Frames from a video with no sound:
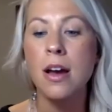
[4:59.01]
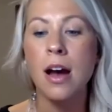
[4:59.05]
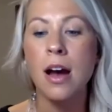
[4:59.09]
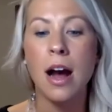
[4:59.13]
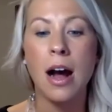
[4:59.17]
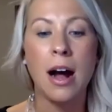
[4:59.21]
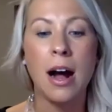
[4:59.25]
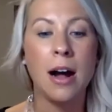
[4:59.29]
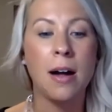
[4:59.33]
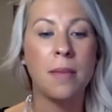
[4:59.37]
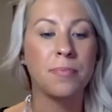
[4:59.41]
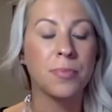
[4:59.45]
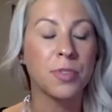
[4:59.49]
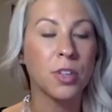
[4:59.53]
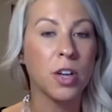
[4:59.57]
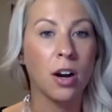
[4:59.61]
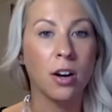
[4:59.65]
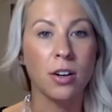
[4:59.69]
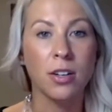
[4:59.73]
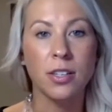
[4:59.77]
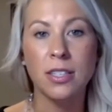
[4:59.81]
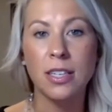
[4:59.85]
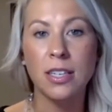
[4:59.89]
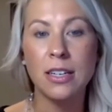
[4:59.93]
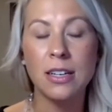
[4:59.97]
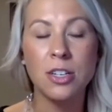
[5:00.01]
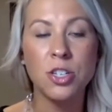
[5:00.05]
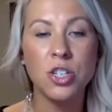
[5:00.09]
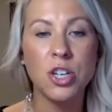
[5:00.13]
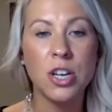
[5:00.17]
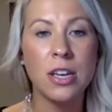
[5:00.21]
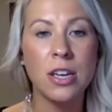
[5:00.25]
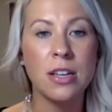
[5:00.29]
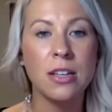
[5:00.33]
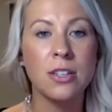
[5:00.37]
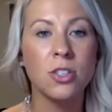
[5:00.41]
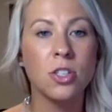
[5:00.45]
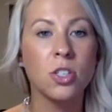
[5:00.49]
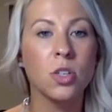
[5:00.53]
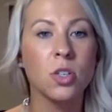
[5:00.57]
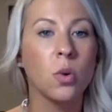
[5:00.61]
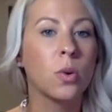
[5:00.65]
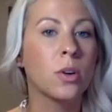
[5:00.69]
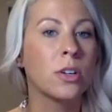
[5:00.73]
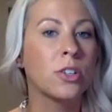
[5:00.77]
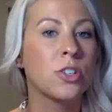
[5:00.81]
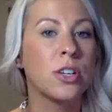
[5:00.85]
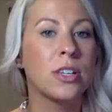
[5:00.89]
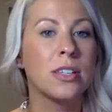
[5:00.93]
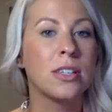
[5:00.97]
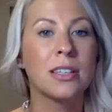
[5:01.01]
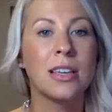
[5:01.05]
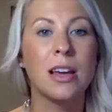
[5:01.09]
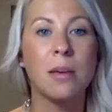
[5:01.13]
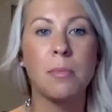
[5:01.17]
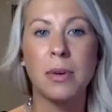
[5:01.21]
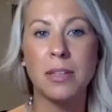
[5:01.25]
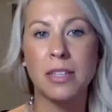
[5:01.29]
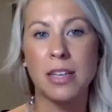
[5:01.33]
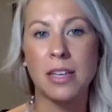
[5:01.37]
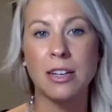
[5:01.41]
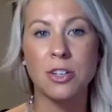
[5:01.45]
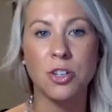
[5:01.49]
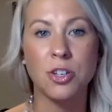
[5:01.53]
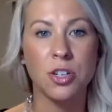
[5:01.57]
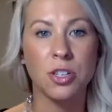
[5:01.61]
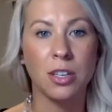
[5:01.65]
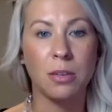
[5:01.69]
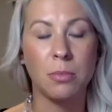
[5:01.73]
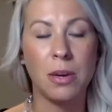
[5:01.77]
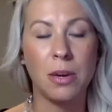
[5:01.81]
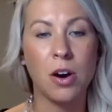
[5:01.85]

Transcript: carcinogens or just can potentially be